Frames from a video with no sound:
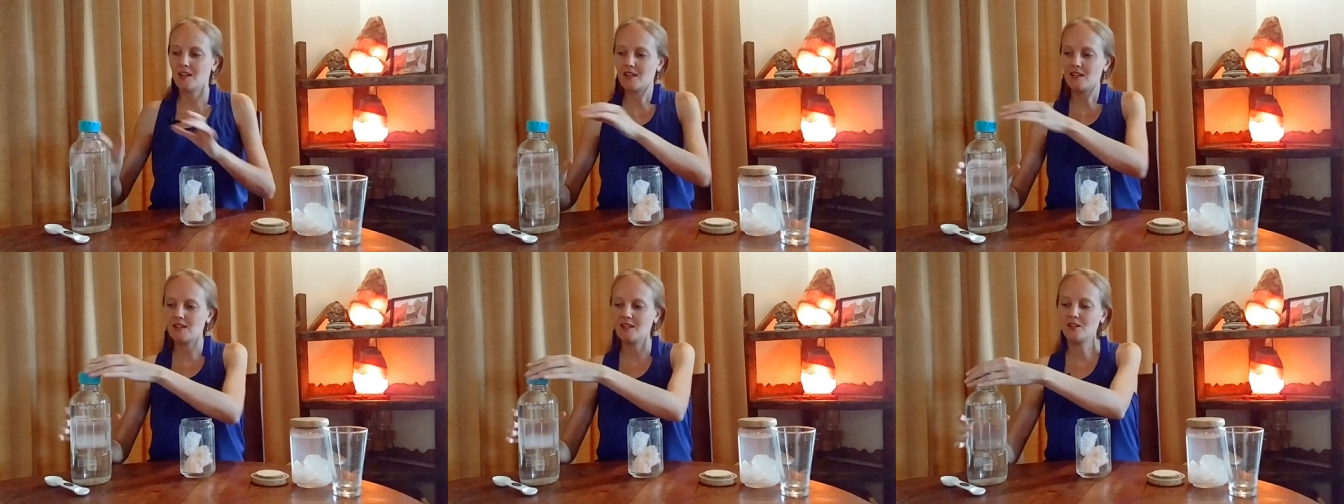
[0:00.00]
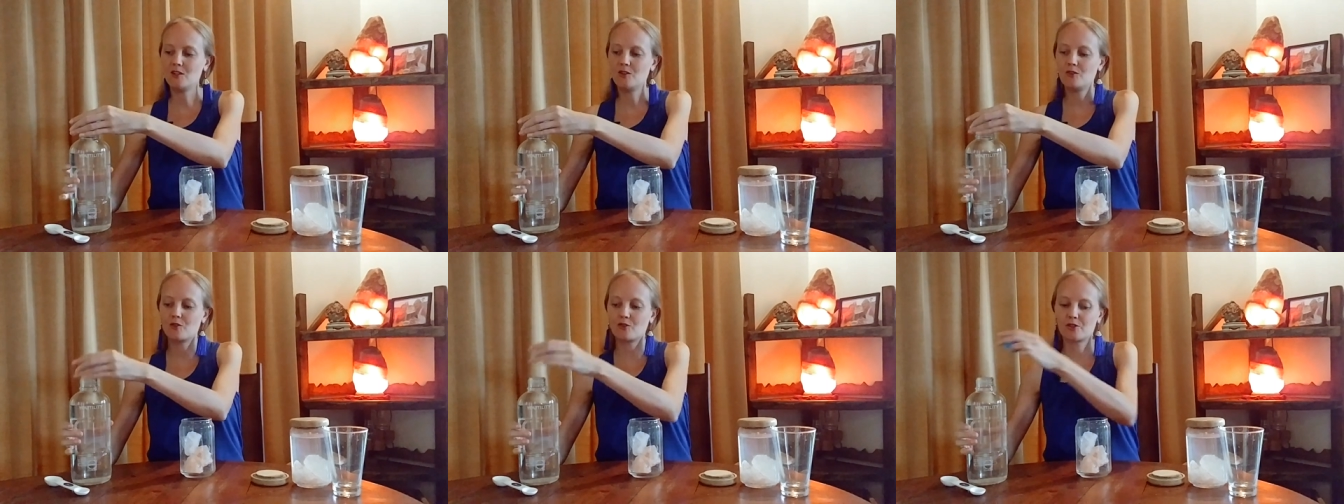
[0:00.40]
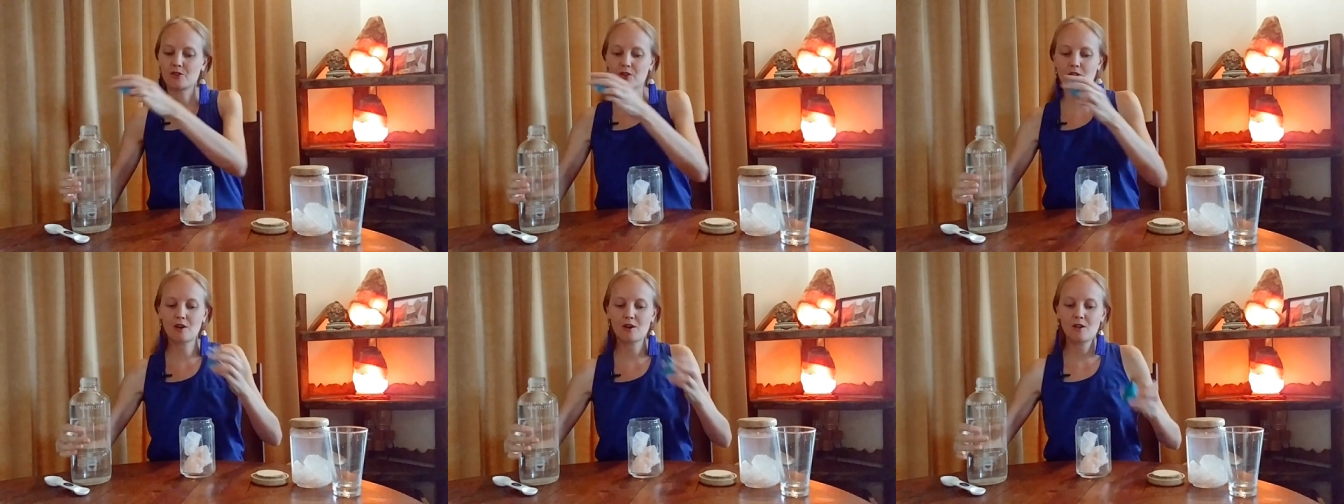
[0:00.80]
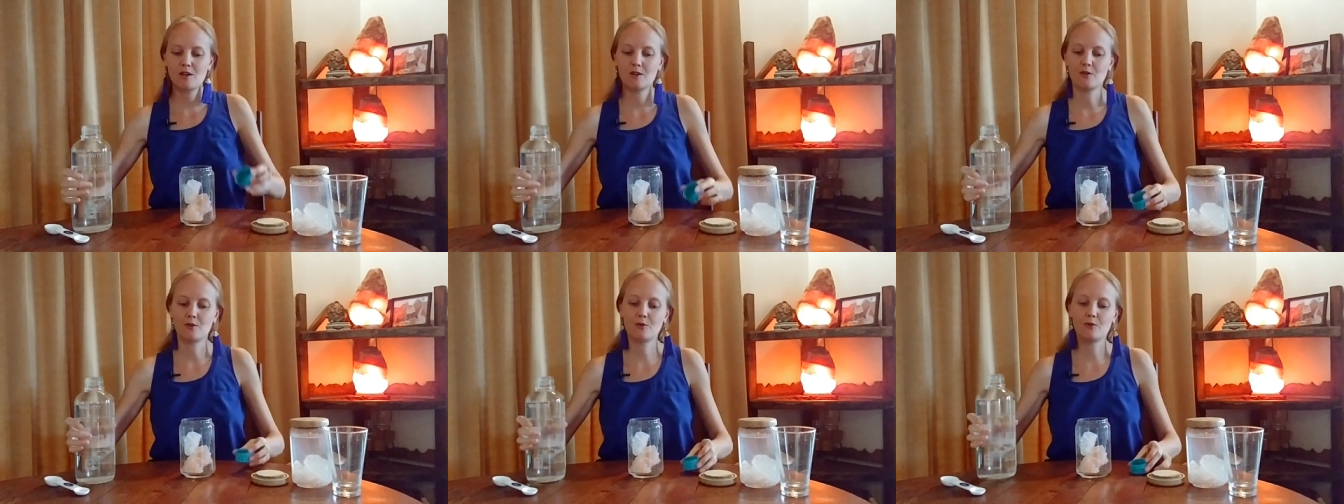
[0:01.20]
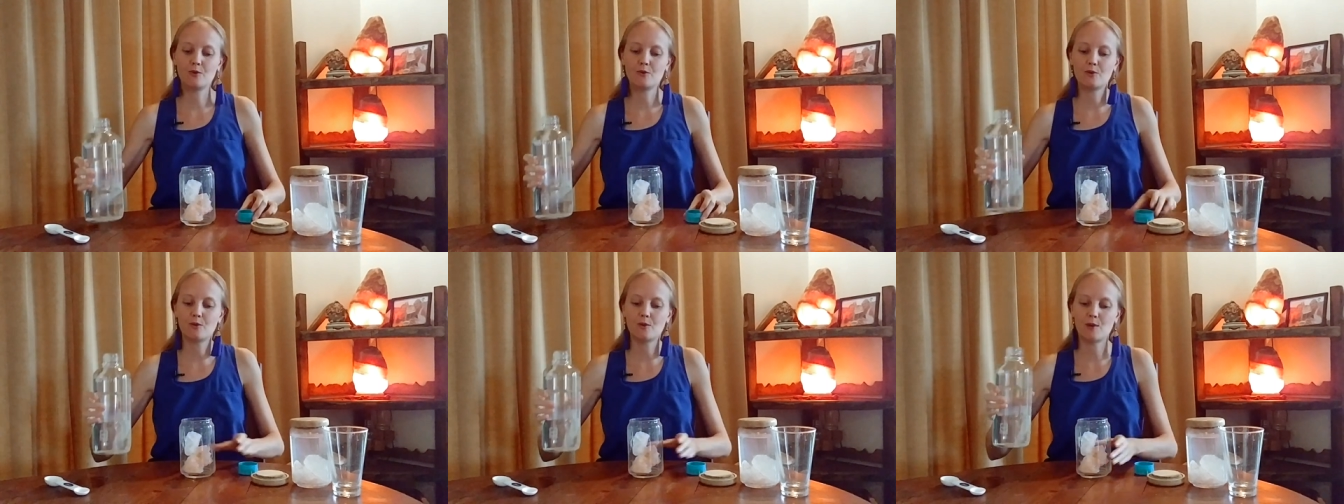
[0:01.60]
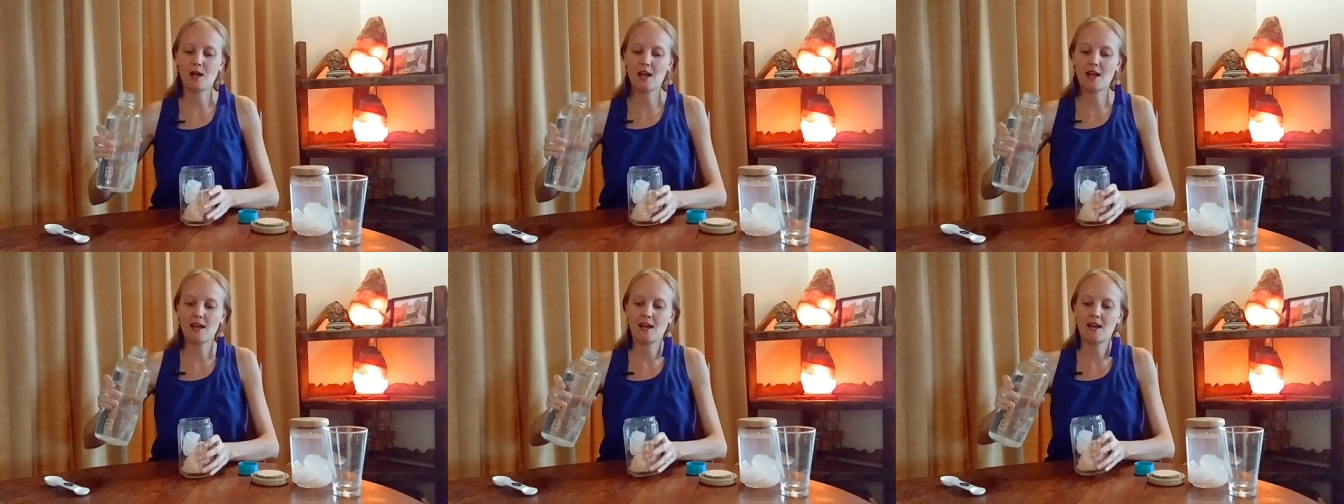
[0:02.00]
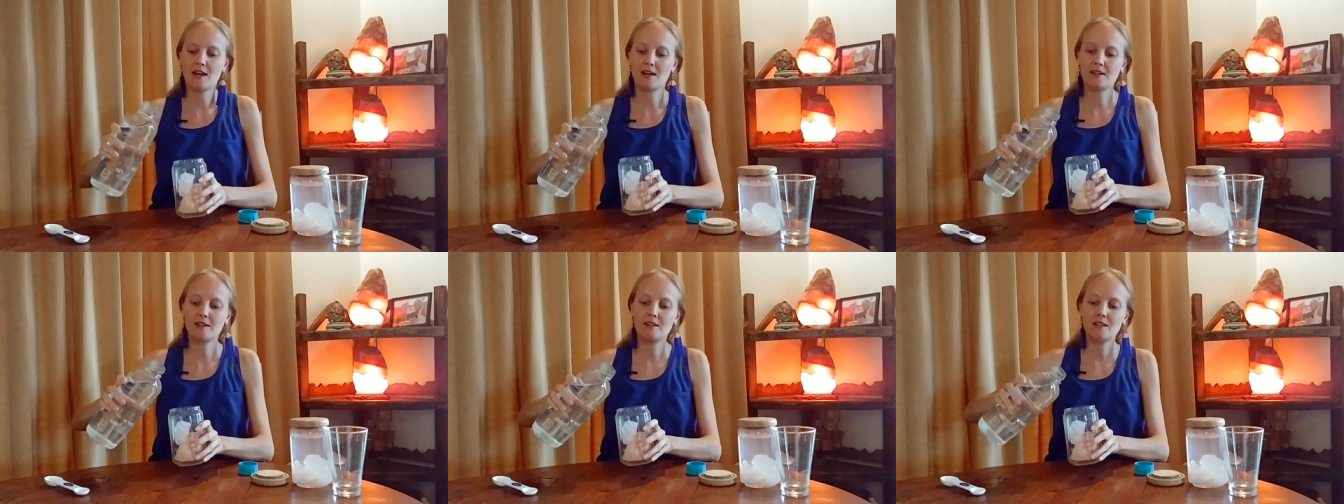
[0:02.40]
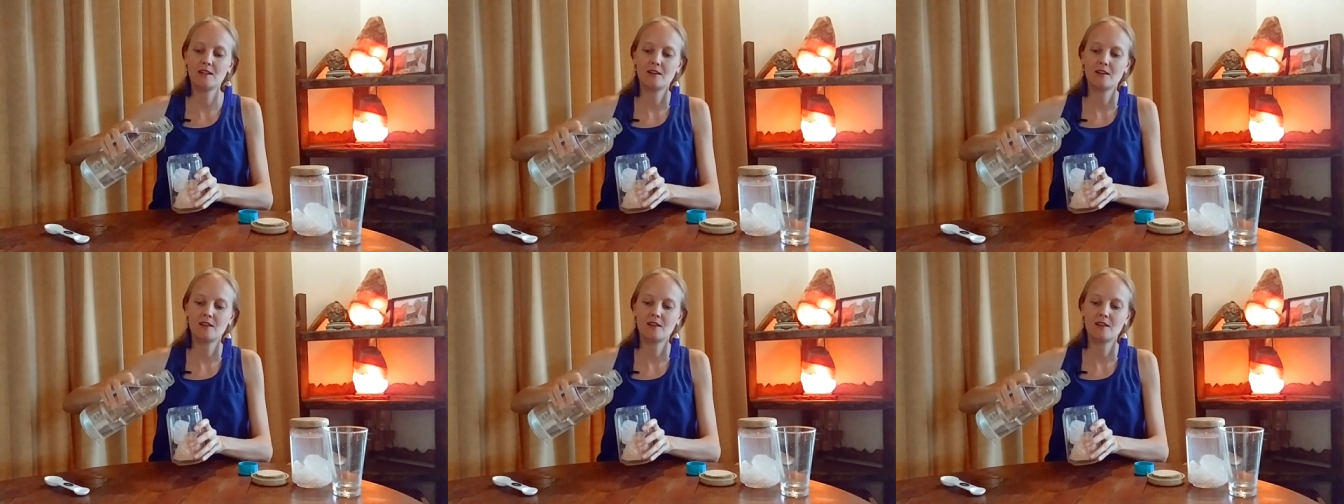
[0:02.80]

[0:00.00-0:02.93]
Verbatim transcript: In your jar, you add